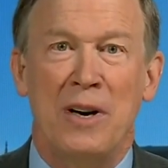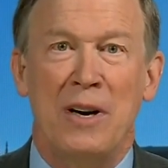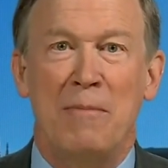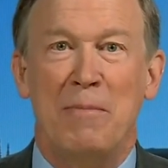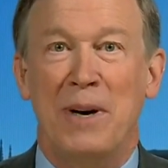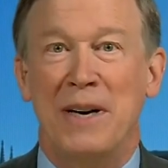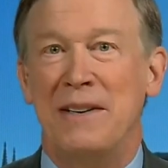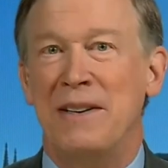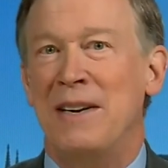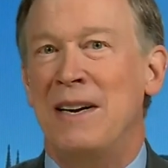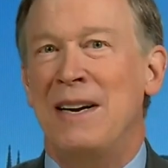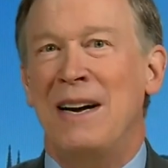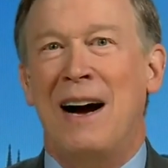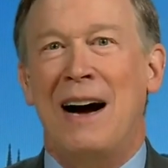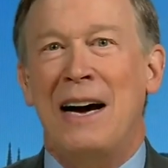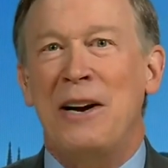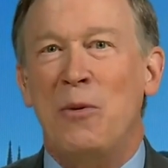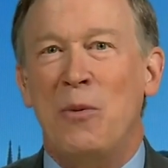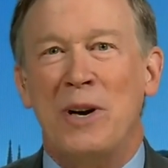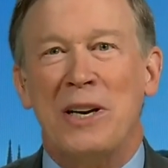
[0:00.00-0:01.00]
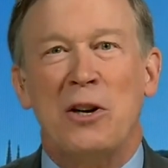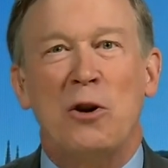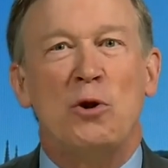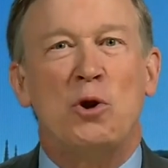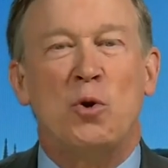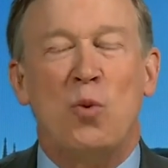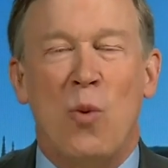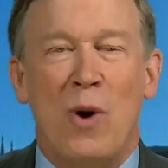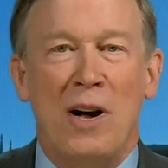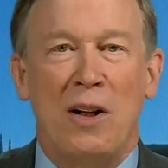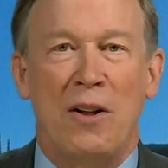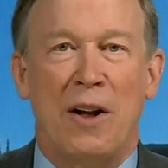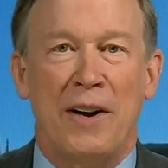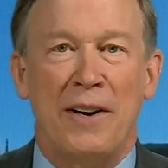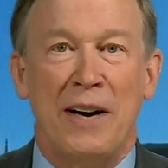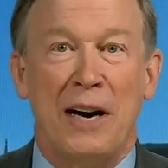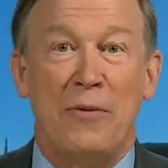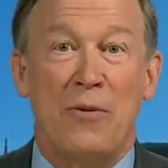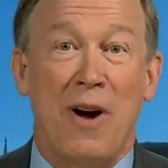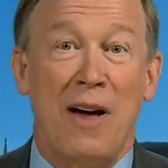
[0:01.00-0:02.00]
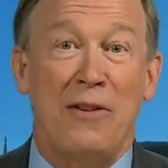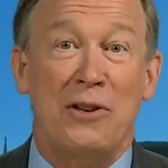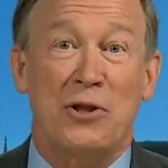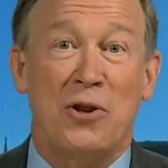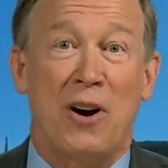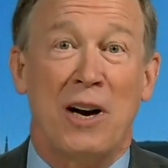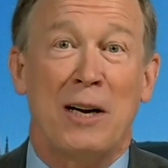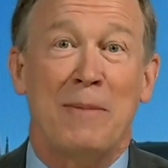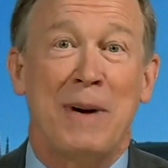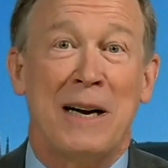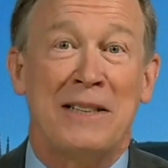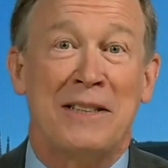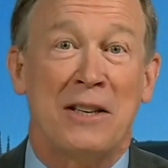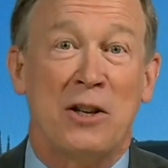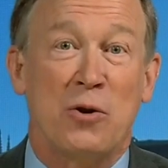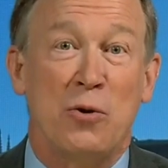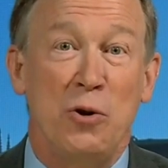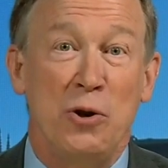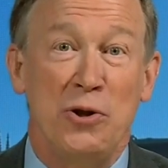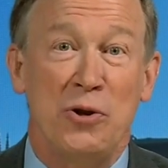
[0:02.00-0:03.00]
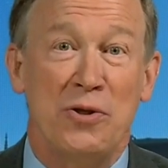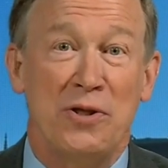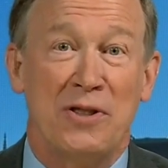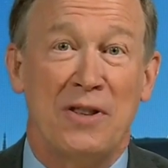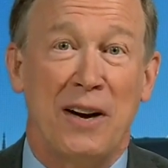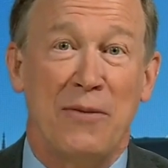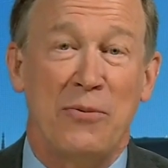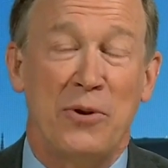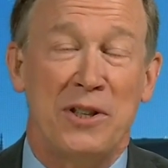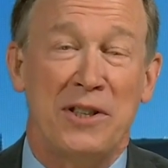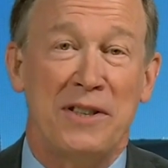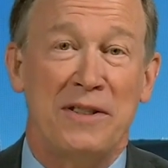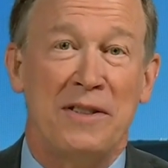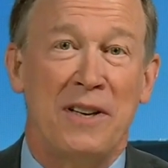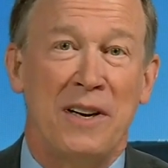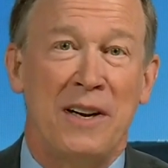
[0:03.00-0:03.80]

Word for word: But I don't want to go dwell on it. I'd rather talk about the crucial stuff, which is,